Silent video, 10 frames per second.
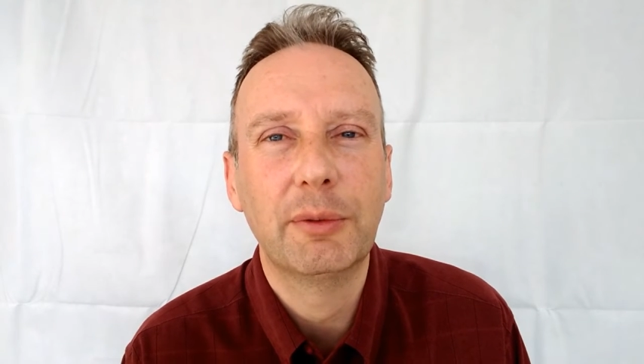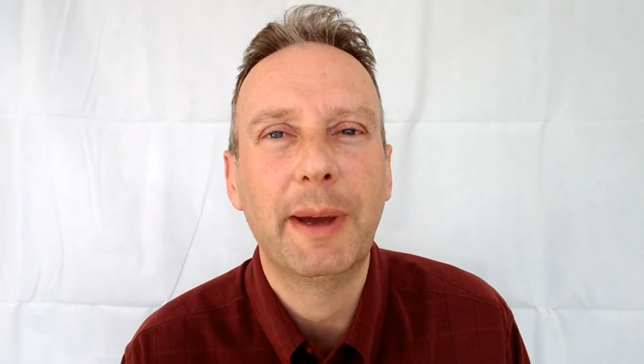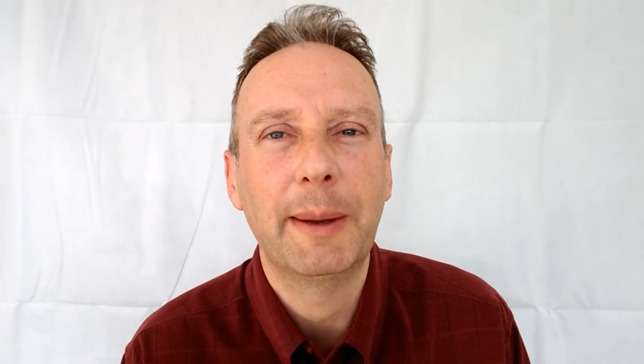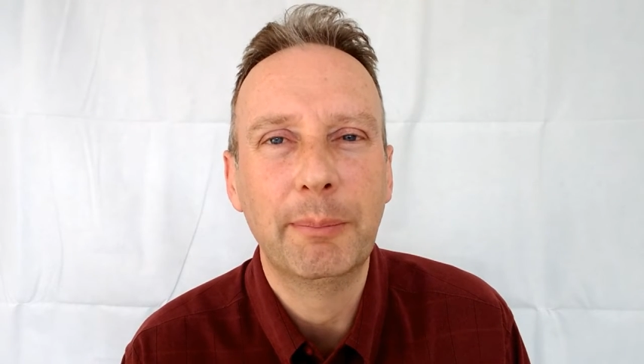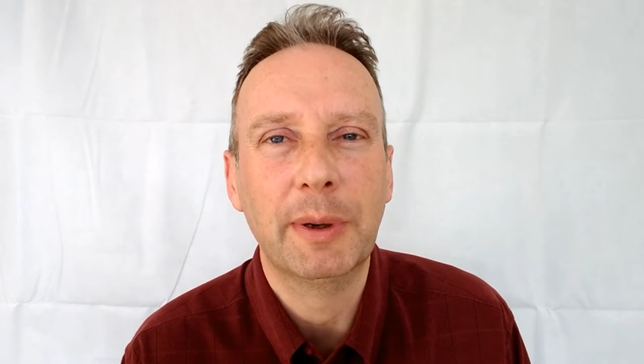
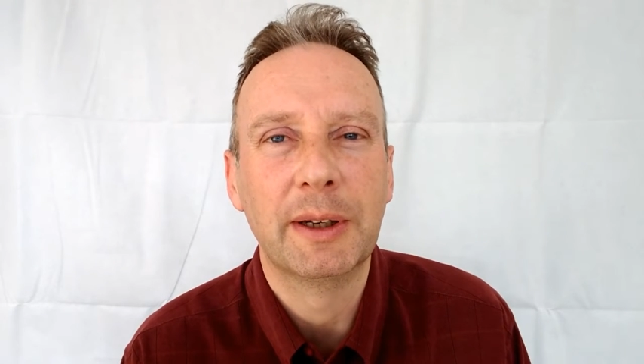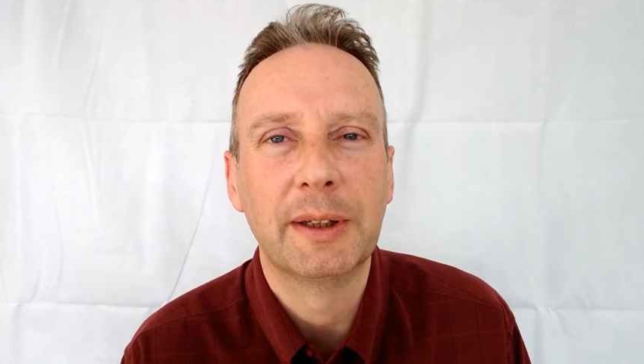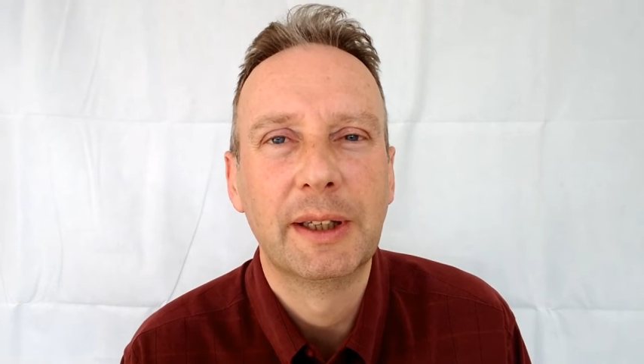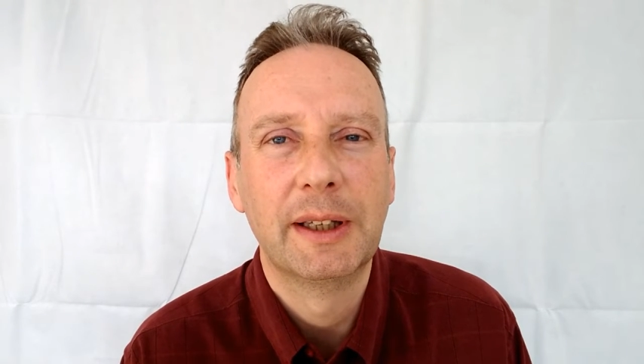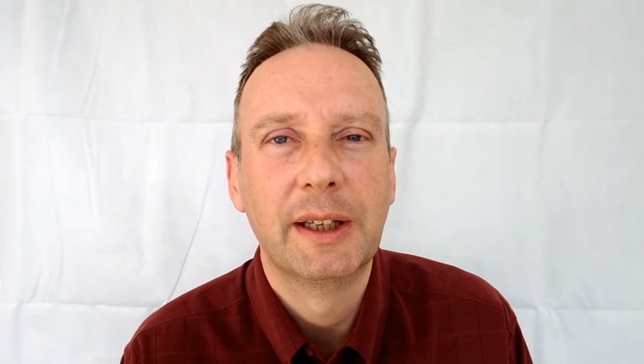remember
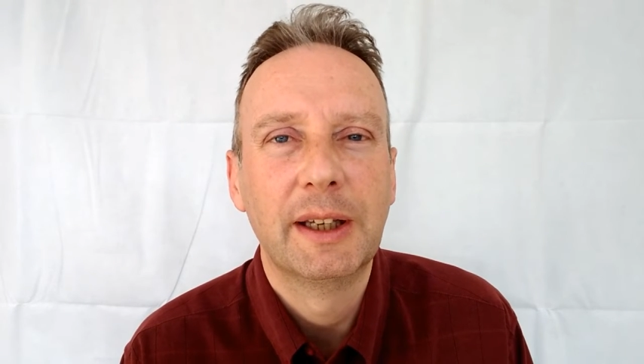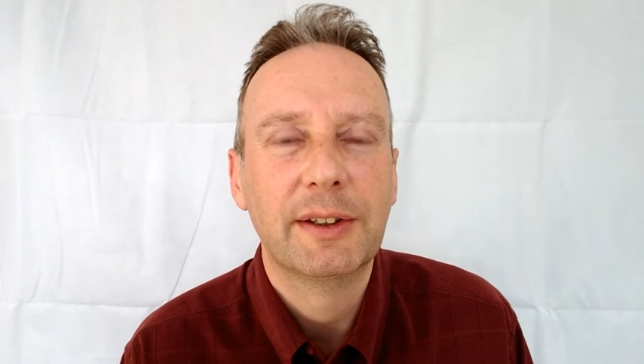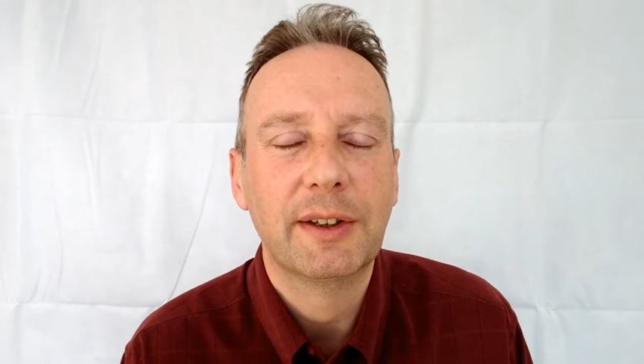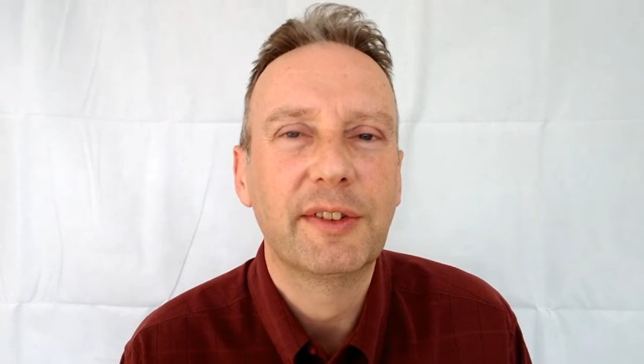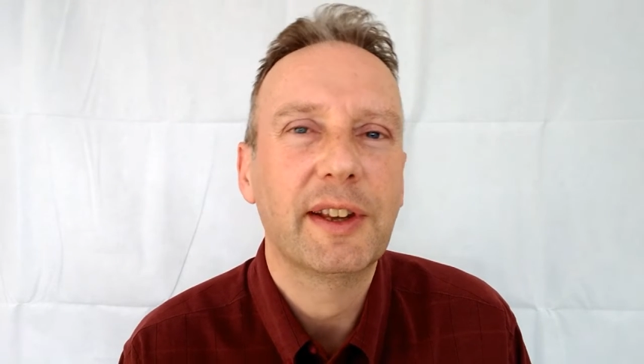
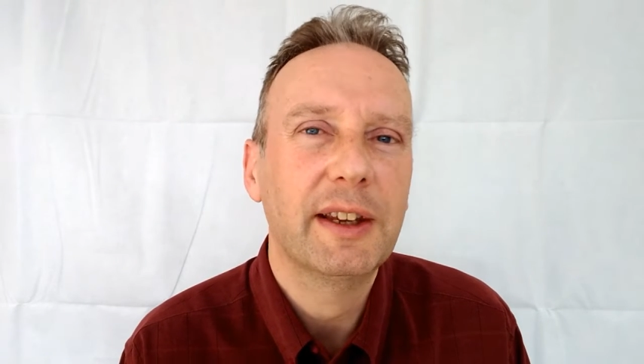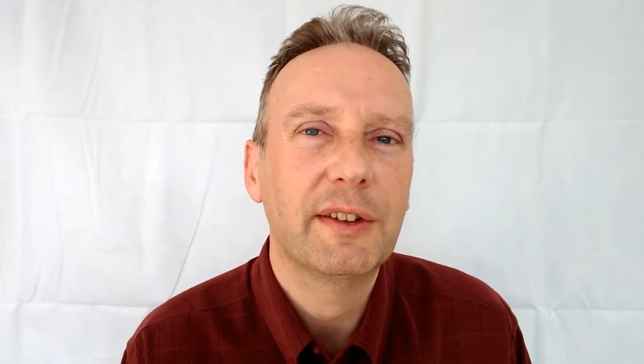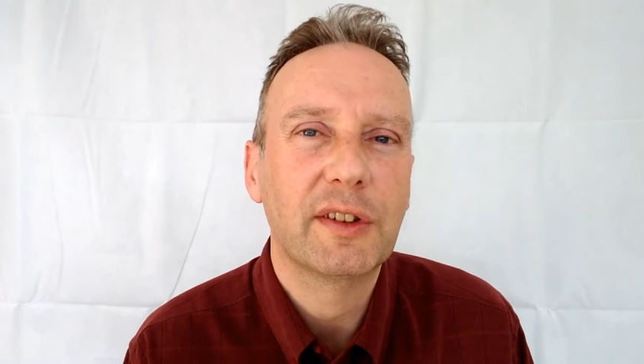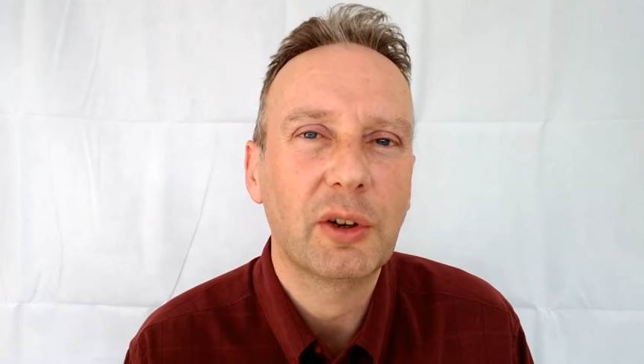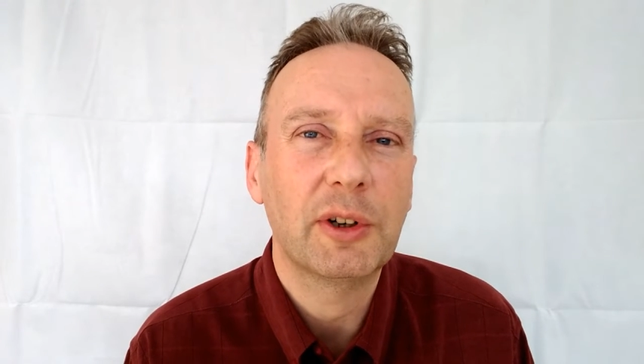to say
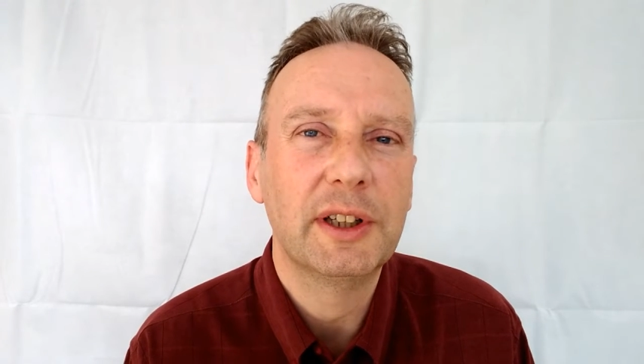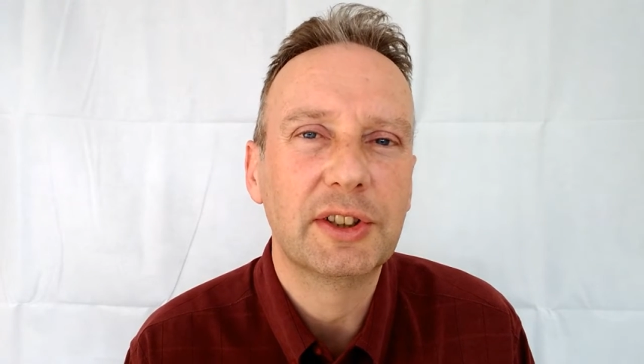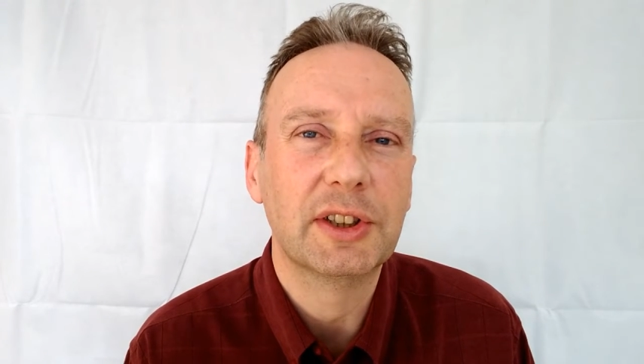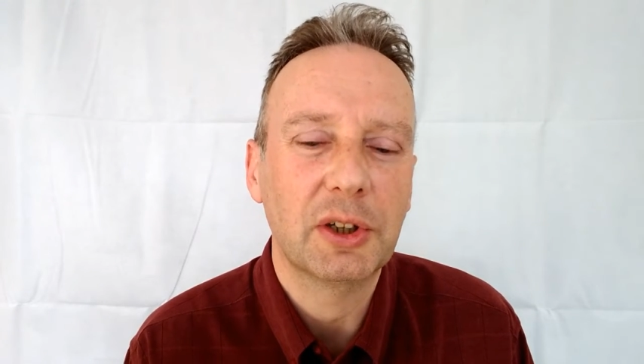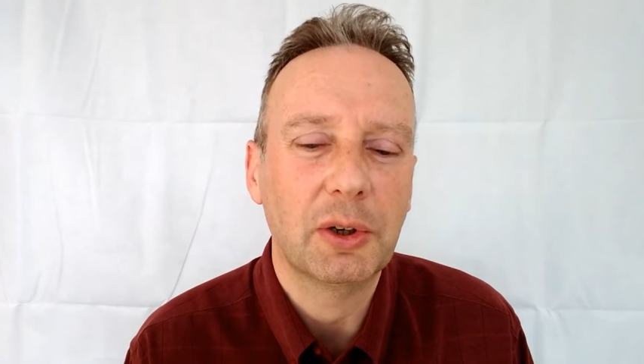sorry
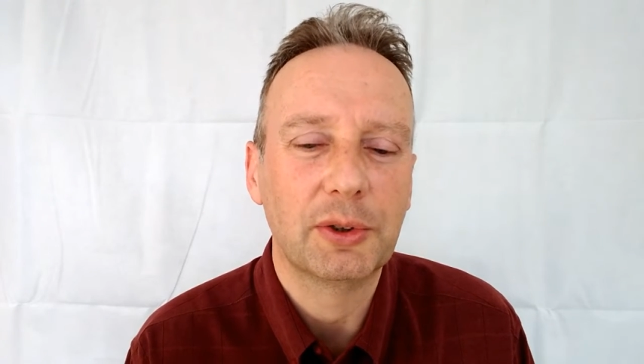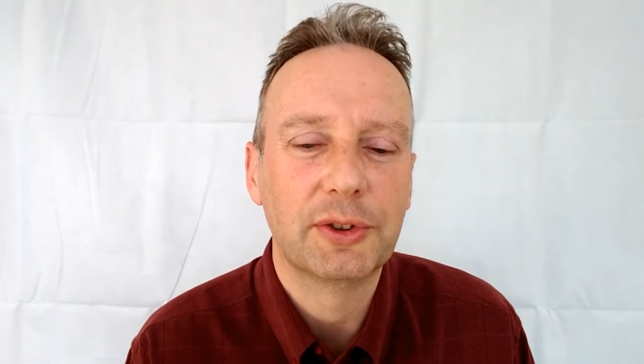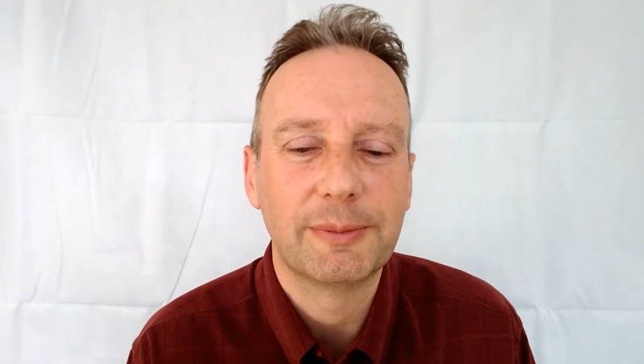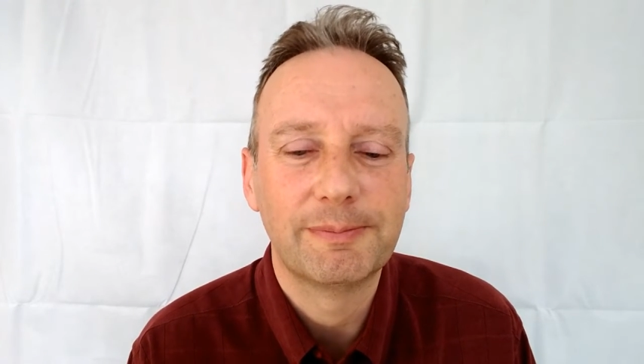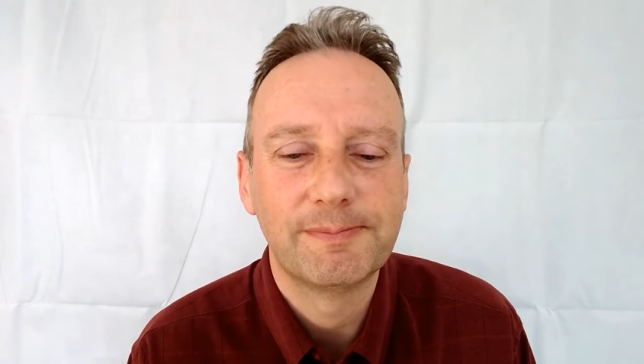to God.